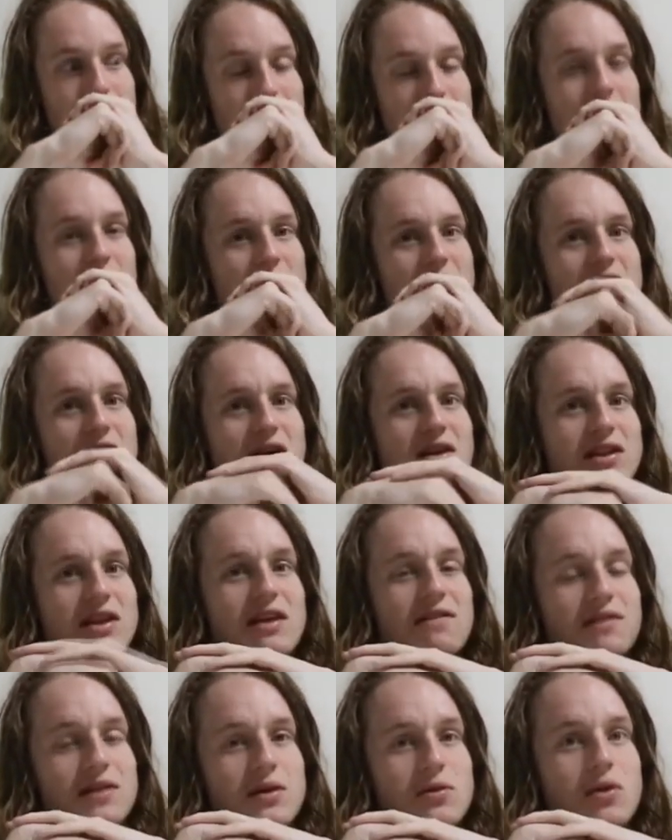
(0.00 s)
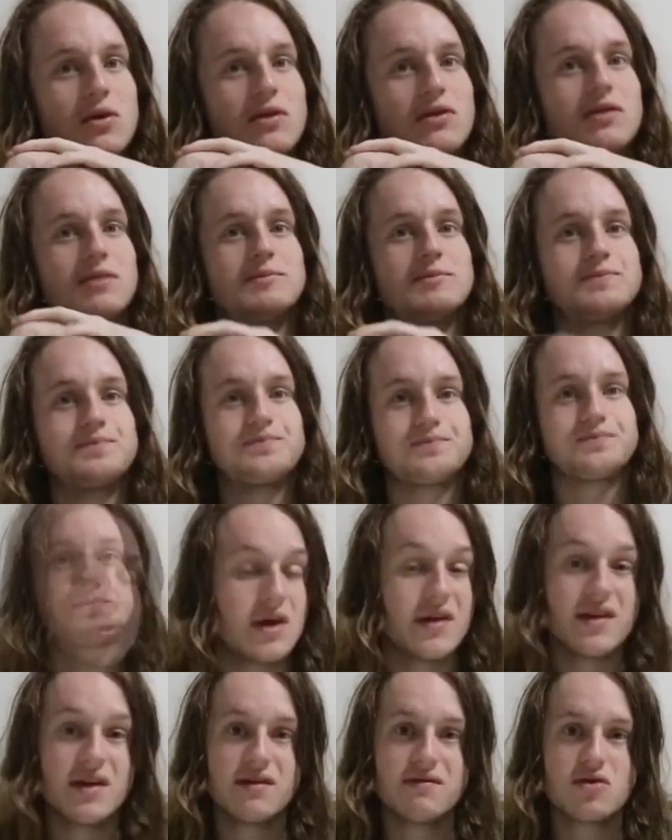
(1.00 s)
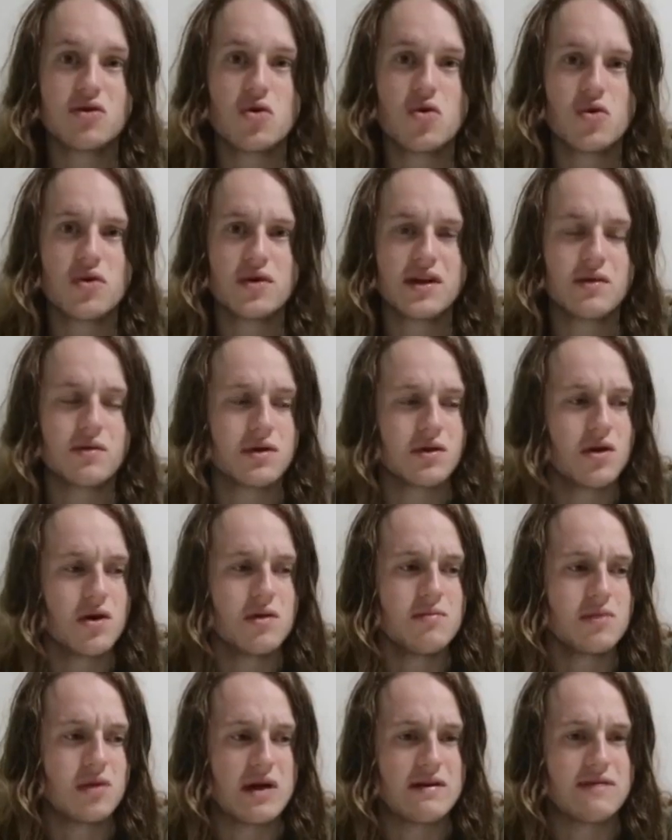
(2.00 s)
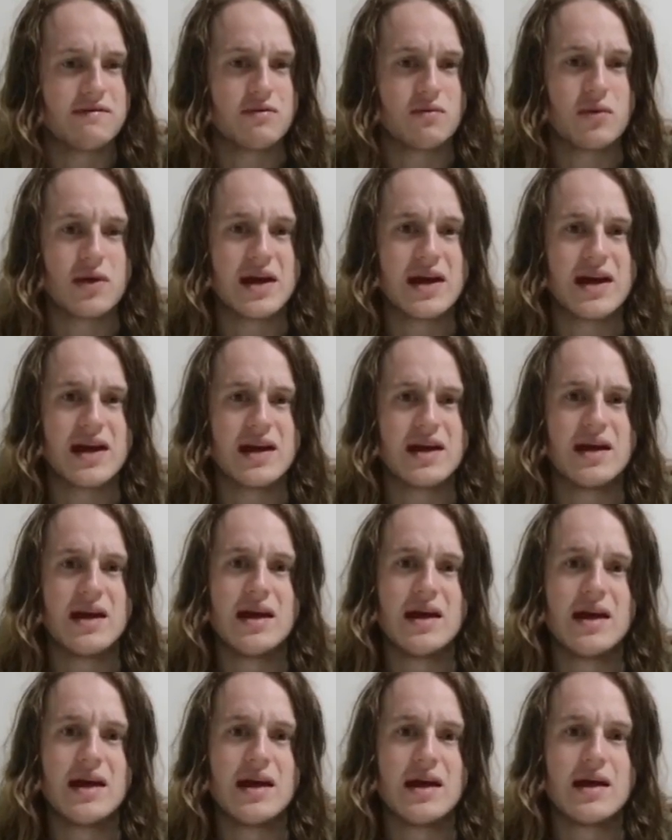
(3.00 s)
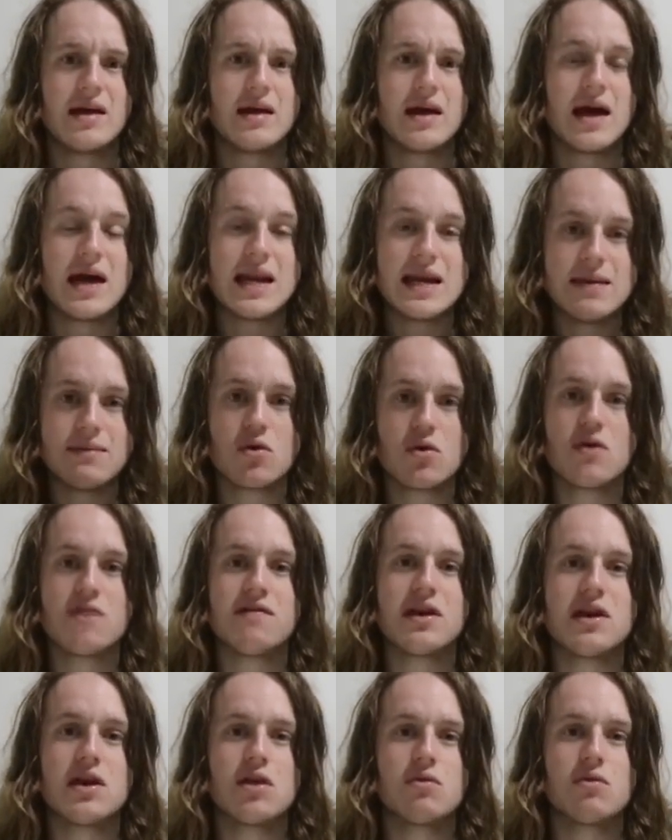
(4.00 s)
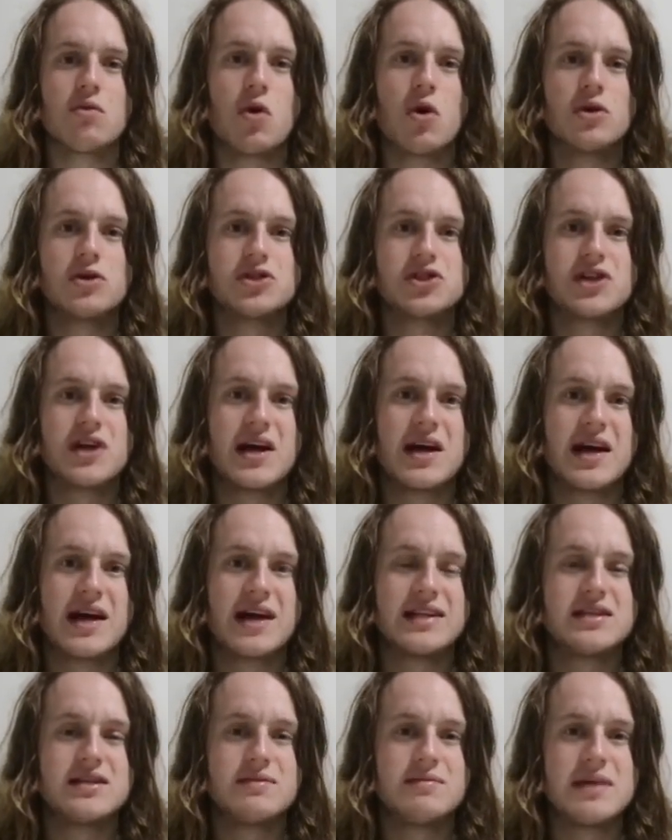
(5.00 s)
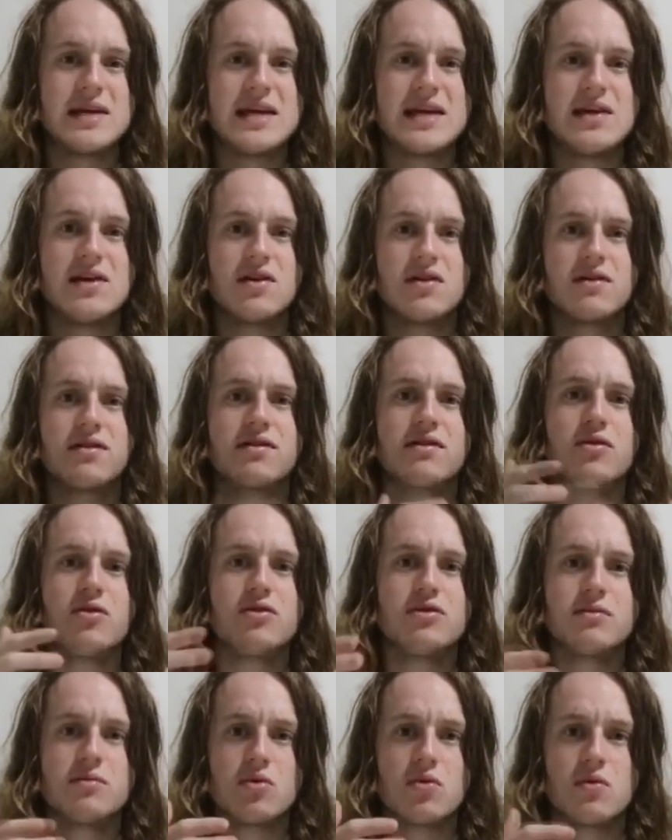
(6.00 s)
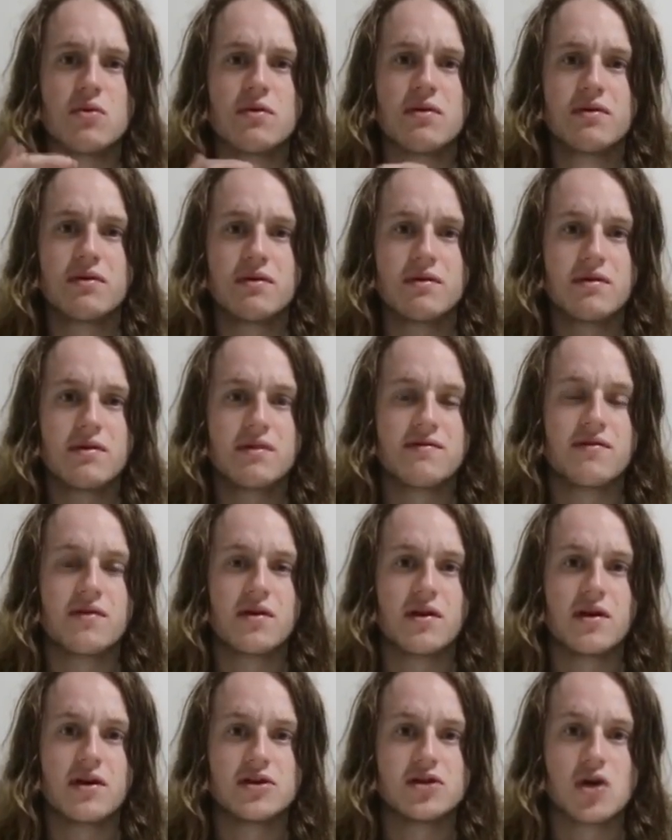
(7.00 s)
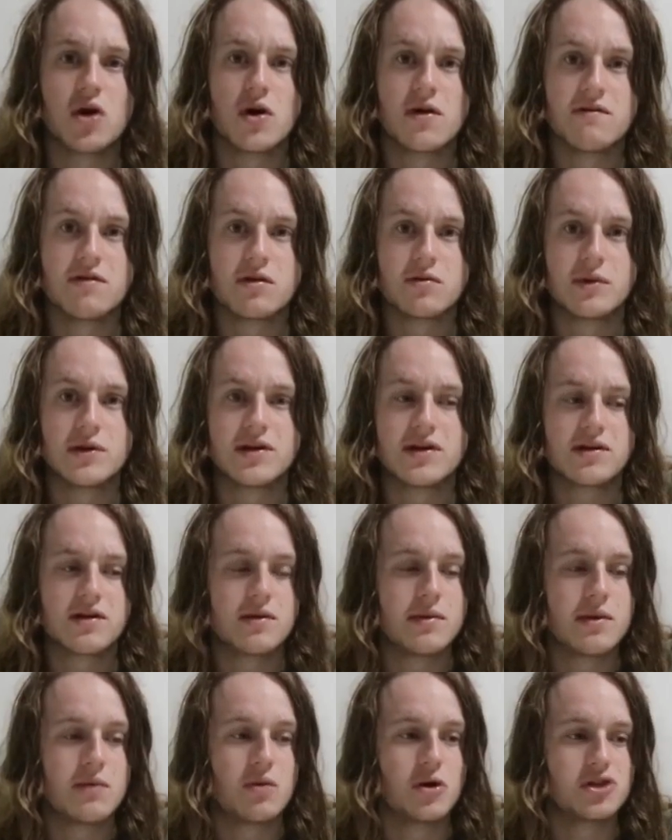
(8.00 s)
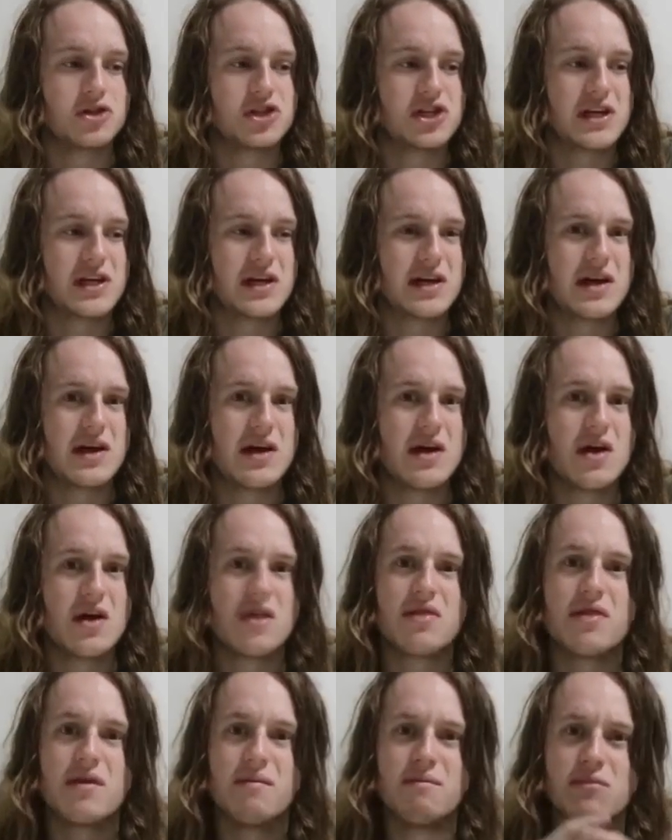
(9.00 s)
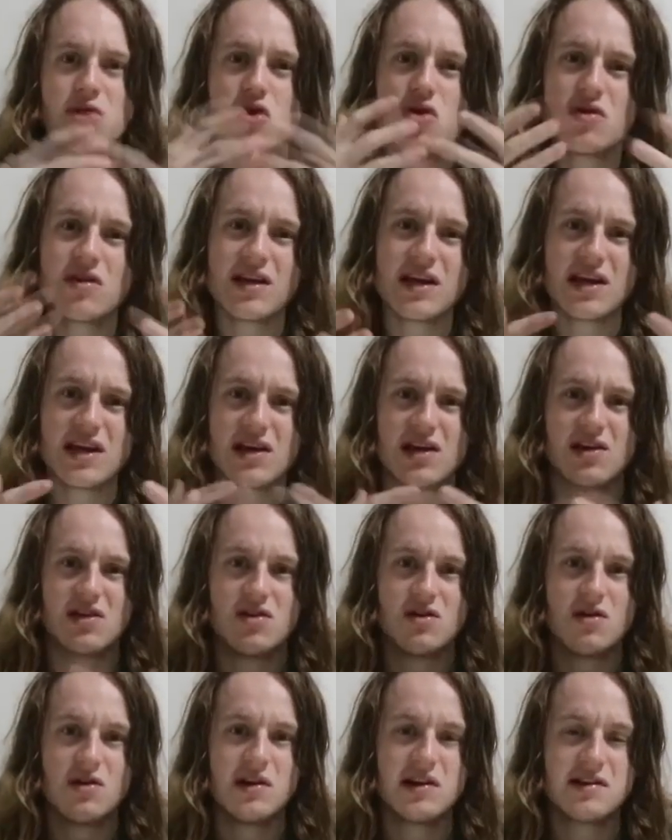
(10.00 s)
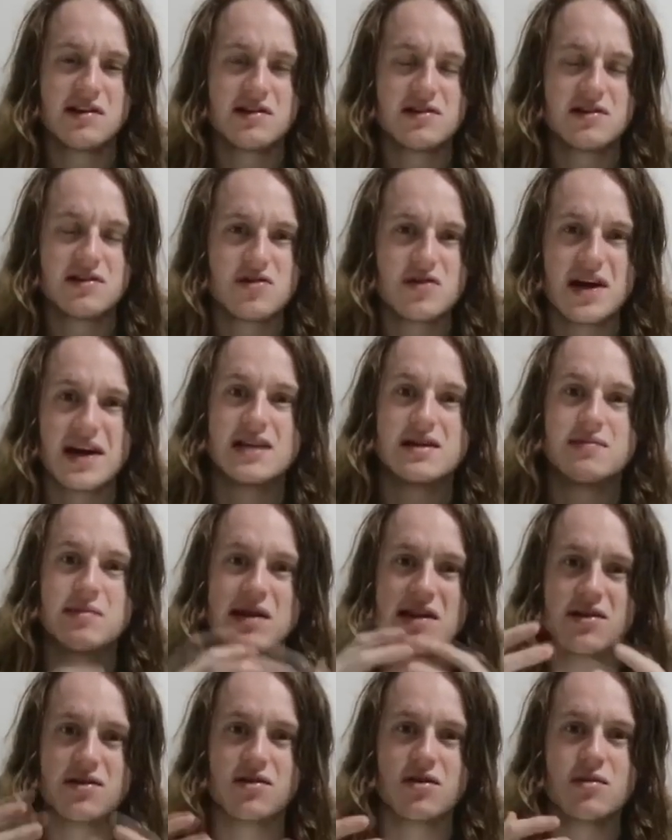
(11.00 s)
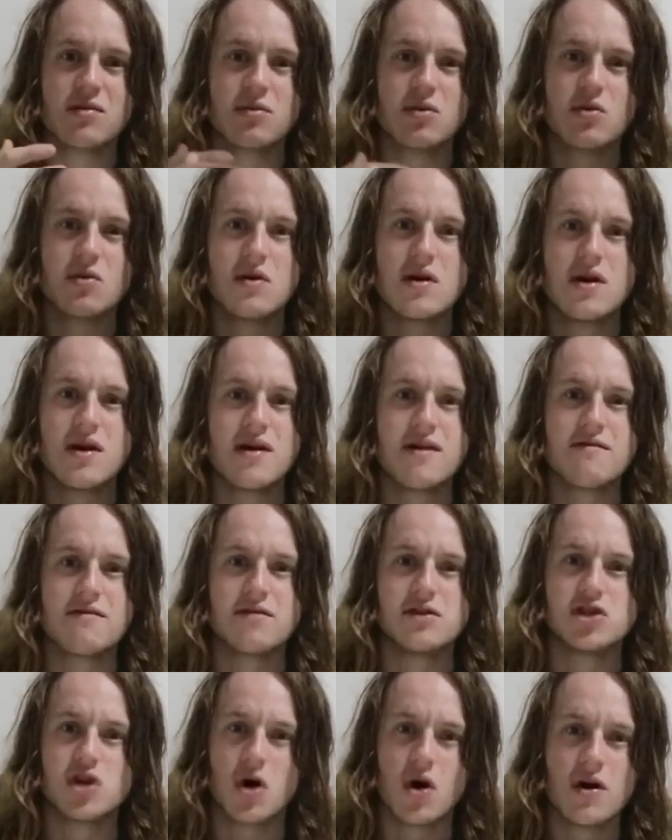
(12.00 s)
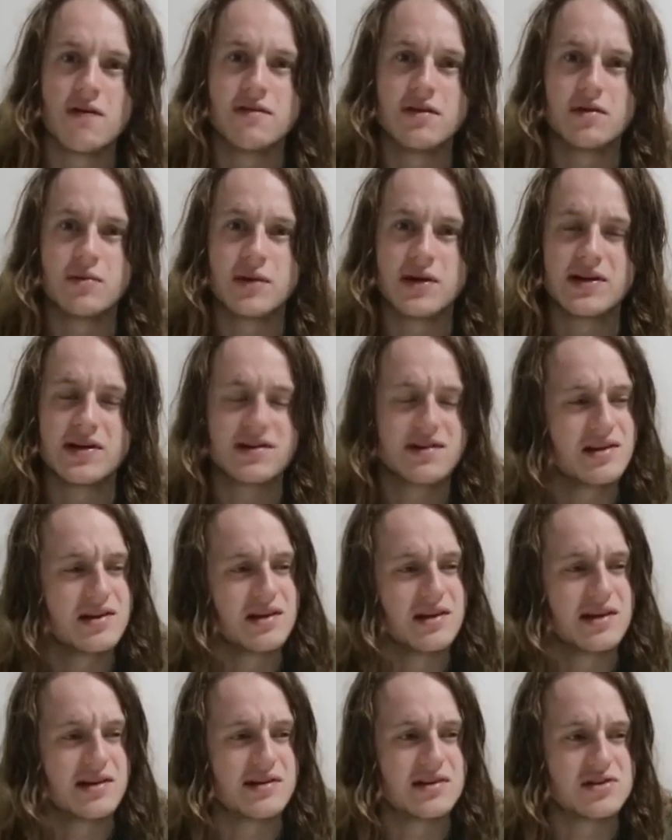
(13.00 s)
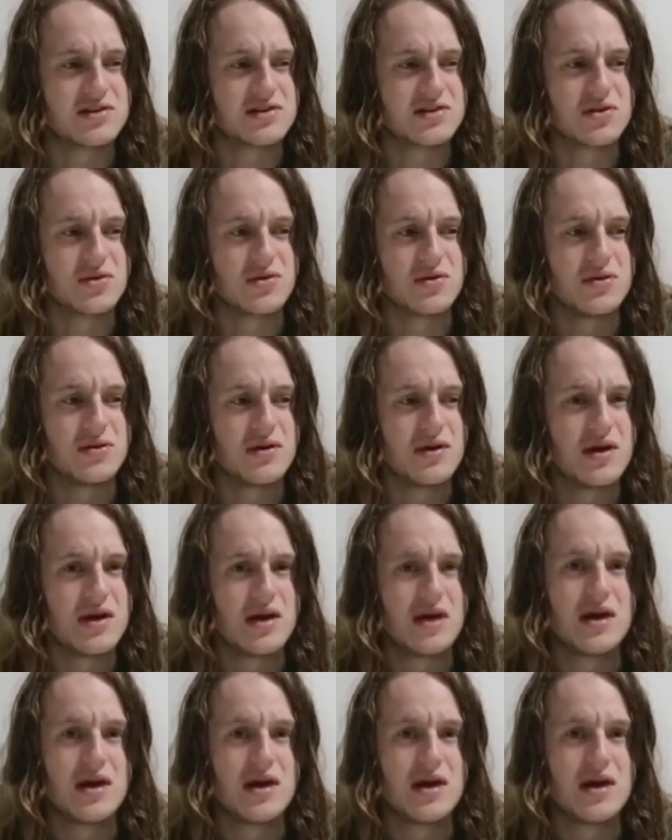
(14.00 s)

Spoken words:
No, it definitely was. And then, of course, there was home life, where any movie you watched had to be suitable for a Jehovah's Witness to be watching. The music you listened to had to be suitable for a Jehovah's Witness to listen to.